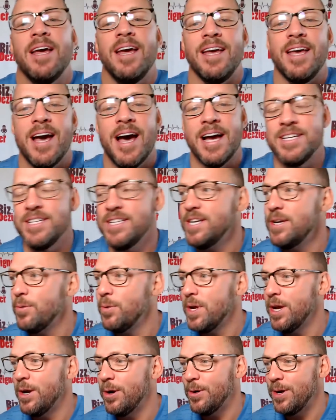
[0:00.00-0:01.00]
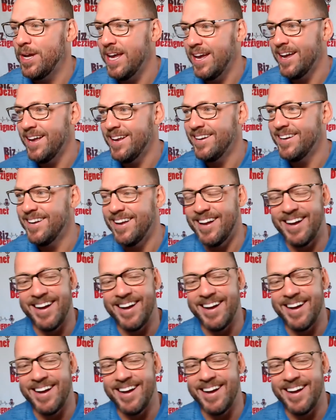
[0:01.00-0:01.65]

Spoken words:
Hey guys, here we go again.